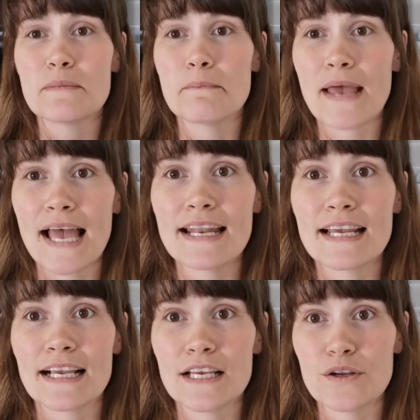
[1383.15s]

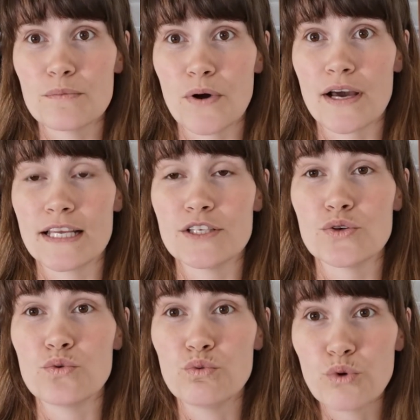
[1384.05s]
demanding your body
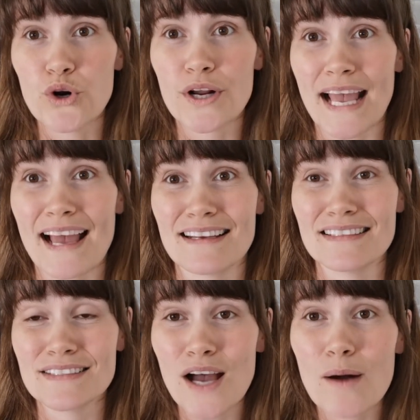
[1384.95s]
to work at
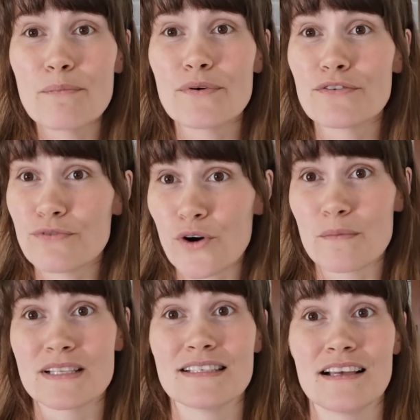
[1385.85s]
top
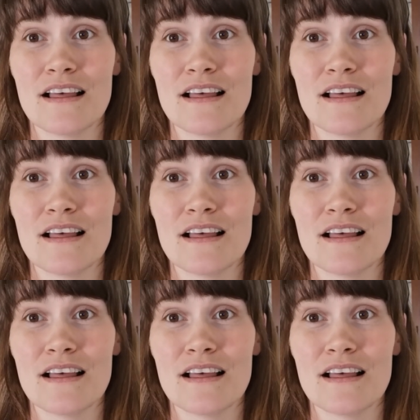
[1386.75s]
performance